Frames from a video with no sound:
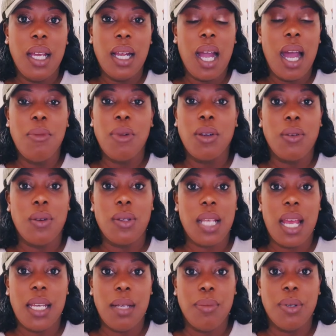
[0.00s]
come
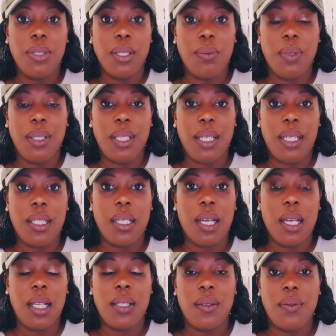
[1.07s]
across anybody with these
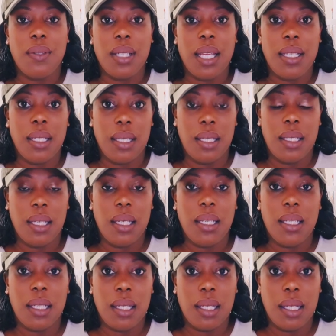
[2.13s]
kinds of
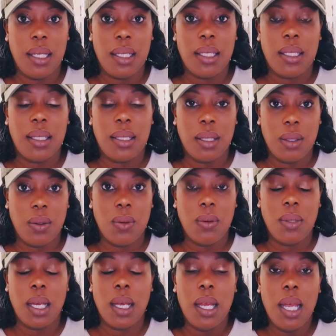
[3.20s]
tendencies and this
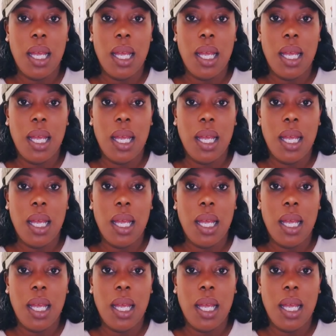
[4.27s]
disorder.